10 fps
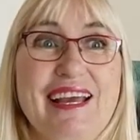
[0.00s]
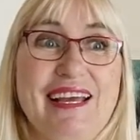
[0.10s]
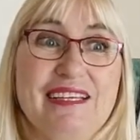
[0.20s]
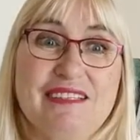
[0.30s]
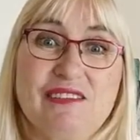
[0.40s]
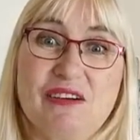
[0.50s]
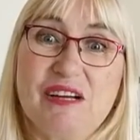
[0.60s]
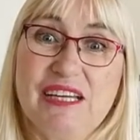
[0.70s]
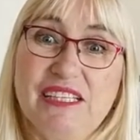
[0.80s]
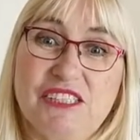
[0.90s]
And
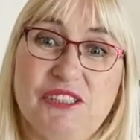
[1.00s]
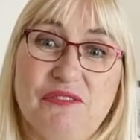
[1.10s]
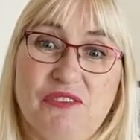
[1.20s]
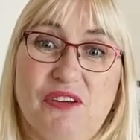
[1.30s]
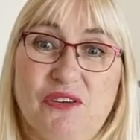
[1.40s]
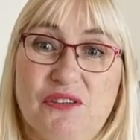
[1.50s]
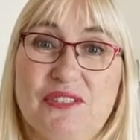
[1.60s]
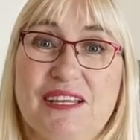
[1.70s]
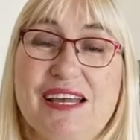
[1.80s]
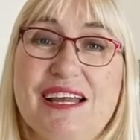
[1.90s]
each of
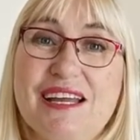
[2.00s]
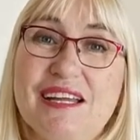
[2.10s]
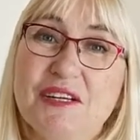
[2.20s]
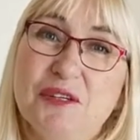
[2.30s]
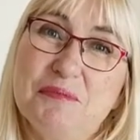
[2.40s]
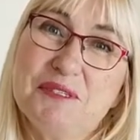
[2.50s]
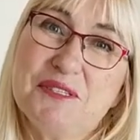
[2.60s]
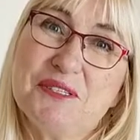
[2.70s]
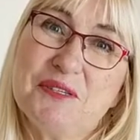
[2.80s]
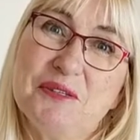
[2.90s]
those
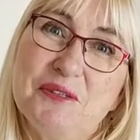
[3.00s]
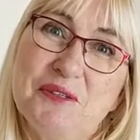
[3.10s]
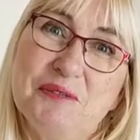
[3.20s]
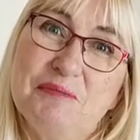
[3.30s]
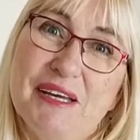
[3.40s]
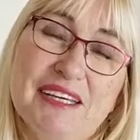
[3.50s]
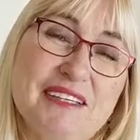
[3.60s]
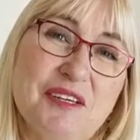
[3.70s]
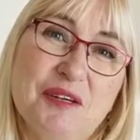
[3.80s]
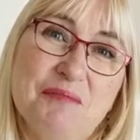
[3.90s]
helps to make
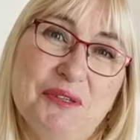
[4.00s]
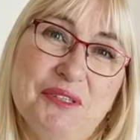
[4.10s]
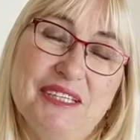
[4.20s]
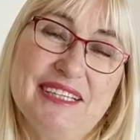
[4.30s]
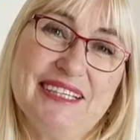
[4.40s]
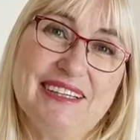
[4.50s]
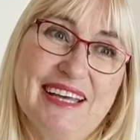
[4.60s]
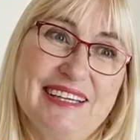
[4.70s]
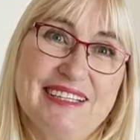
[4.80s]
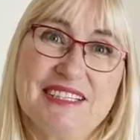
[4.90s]
a community
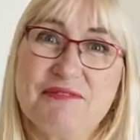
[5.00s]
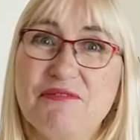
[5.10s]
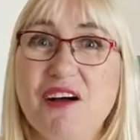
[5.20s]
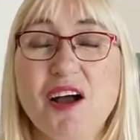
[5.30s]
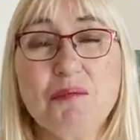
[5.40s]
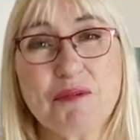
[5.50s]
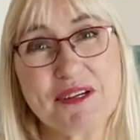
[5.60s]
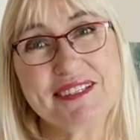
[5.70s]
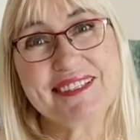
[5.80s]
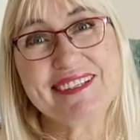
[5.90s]
that is
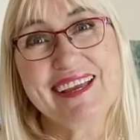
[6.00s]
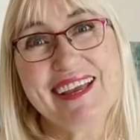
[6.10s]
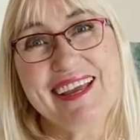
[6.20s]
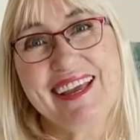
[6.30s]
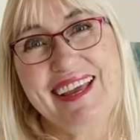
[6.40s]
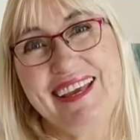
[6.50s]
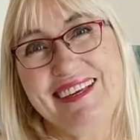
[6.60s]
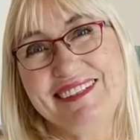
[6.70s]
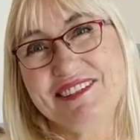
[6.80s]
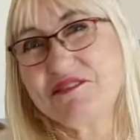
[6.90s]
vibrant
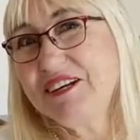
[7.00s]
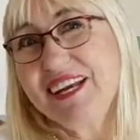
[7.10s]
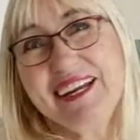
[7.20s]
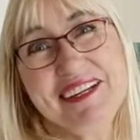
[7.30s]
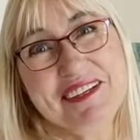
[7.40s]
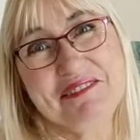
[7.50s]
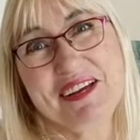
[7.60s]
and creative